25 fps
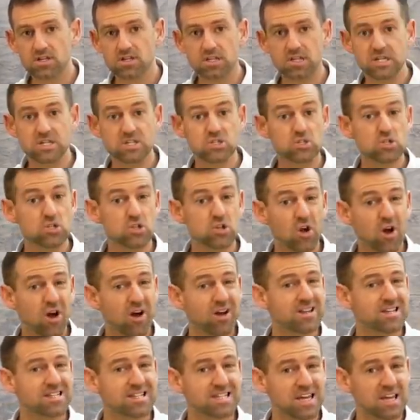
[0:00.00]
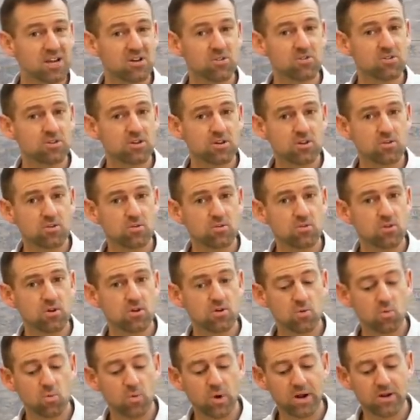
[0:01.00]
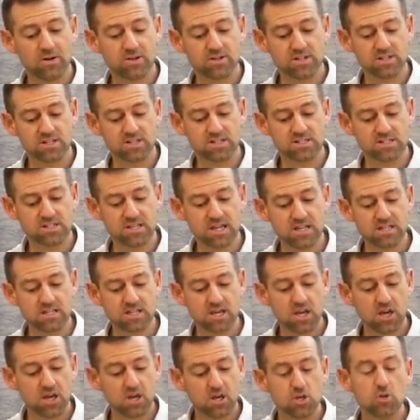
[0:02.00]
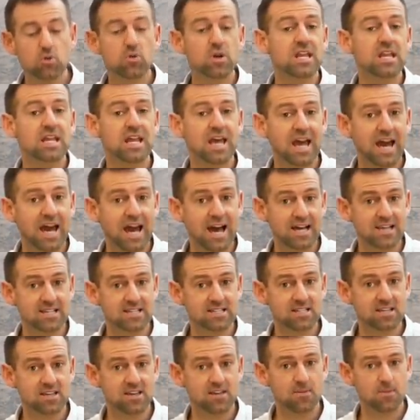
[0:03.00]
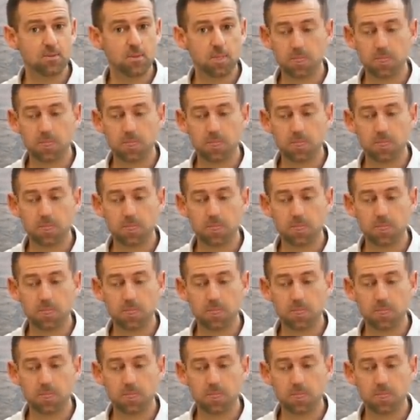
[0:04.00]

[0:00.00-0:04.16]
does not tell you where to sit, you can ask.